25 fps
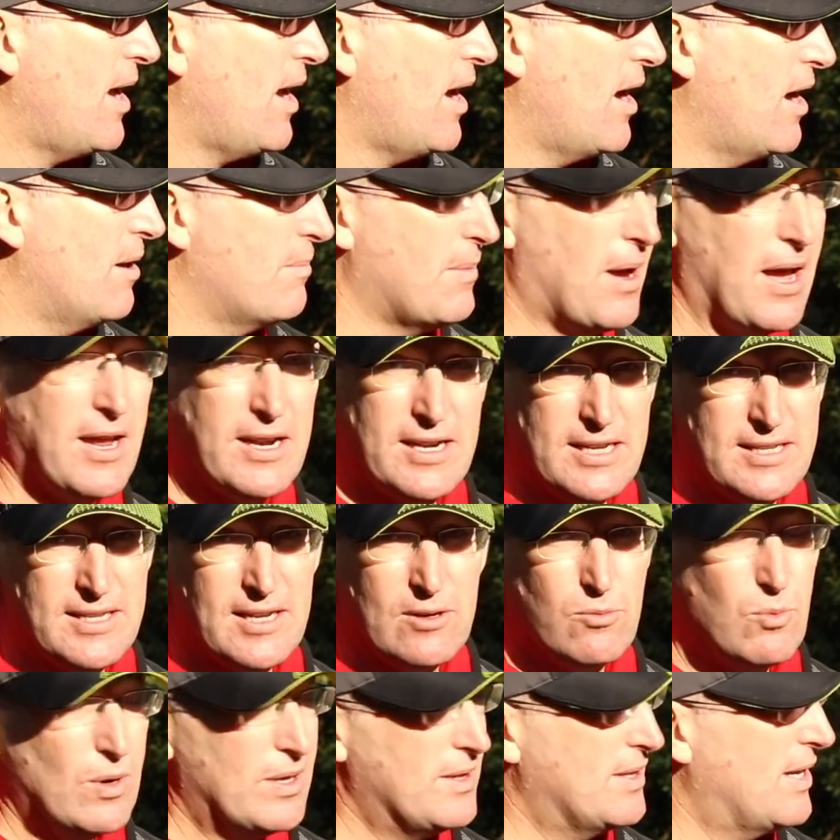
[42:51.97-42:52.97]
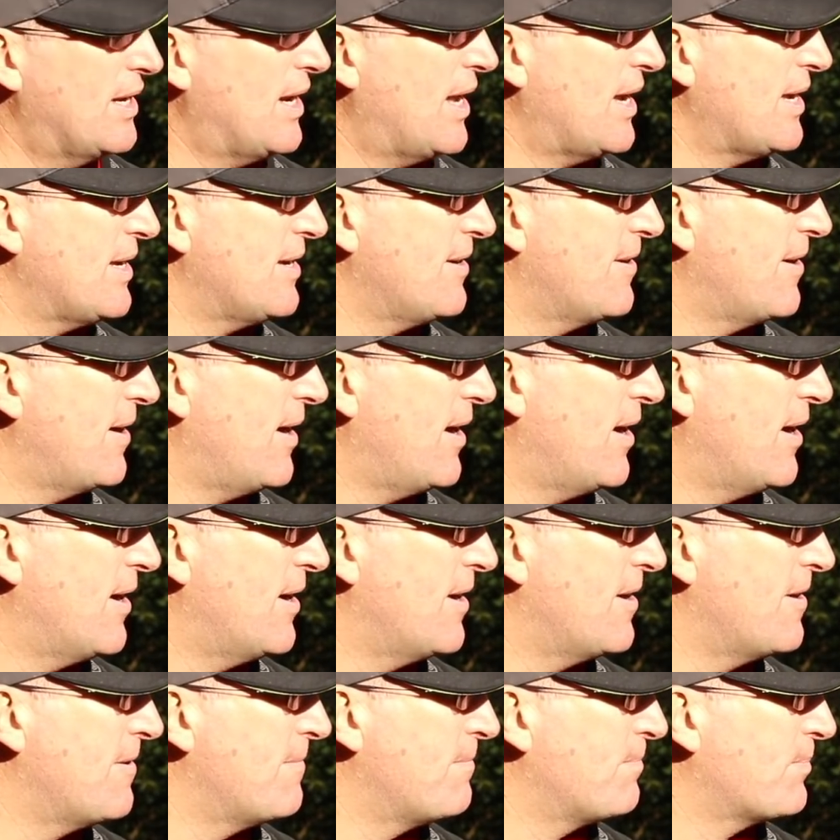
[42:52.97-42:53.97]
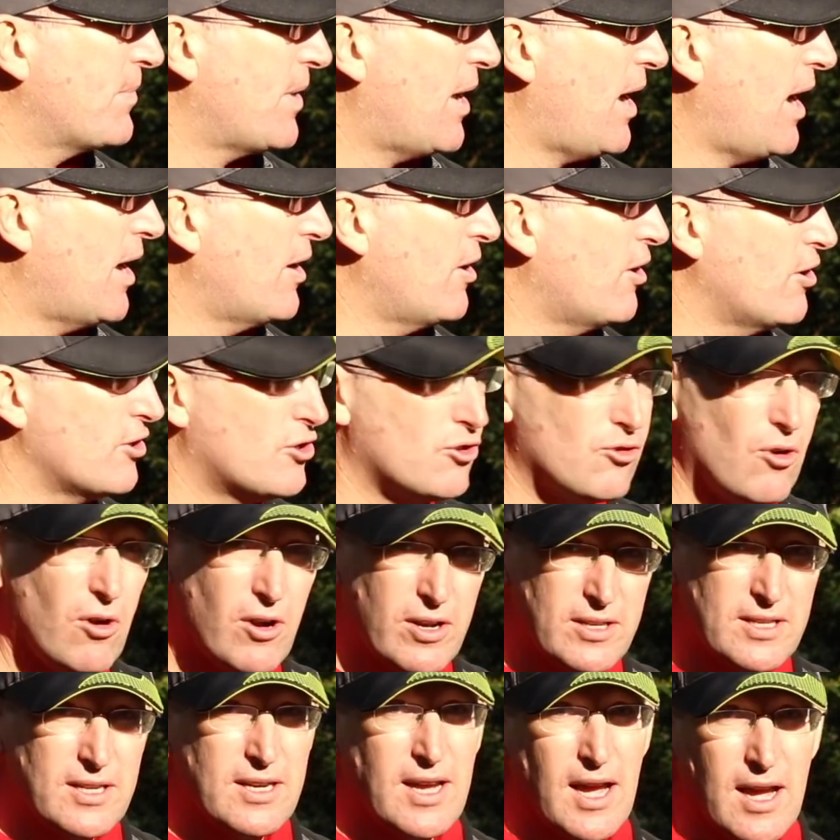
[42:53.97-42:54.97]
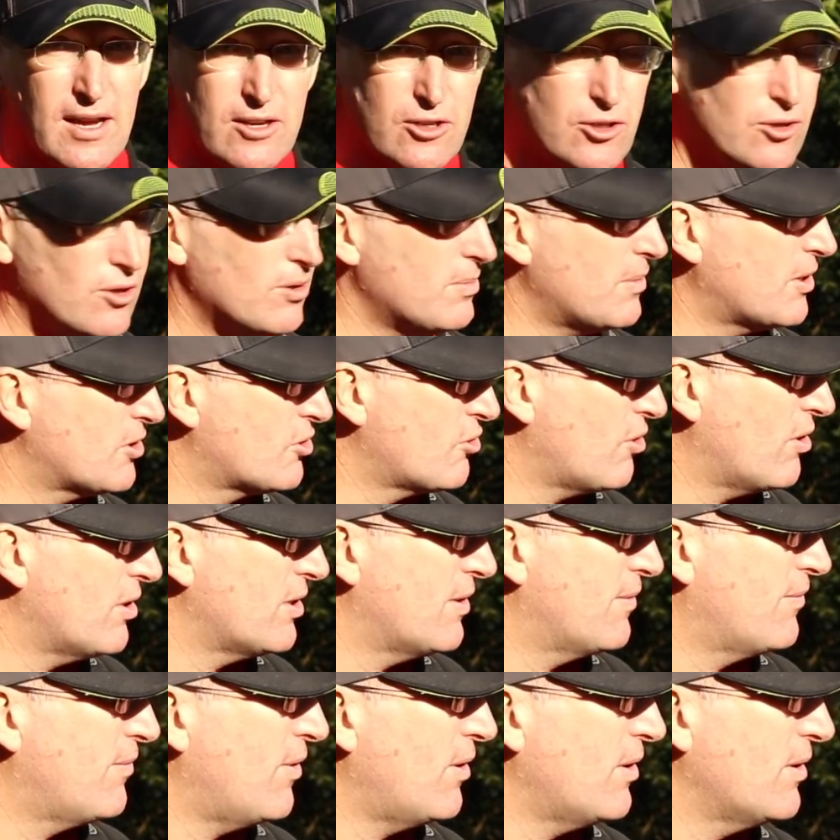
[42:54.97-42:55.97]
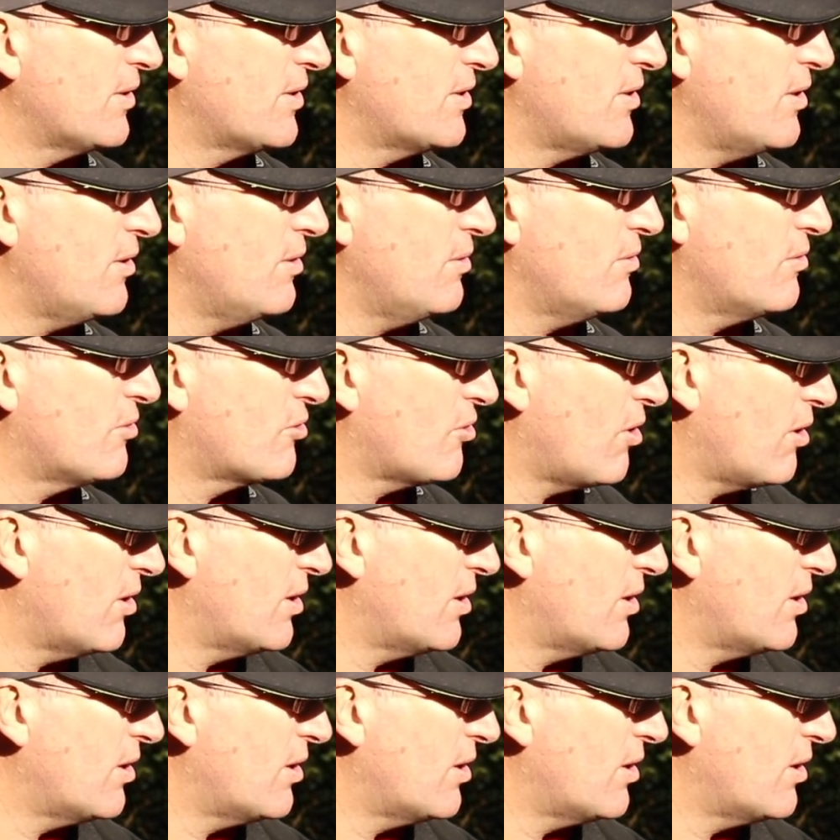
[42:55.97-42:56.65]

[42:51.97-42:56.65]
And he did win the lake. And I tried to catch up, I tried to follow suit,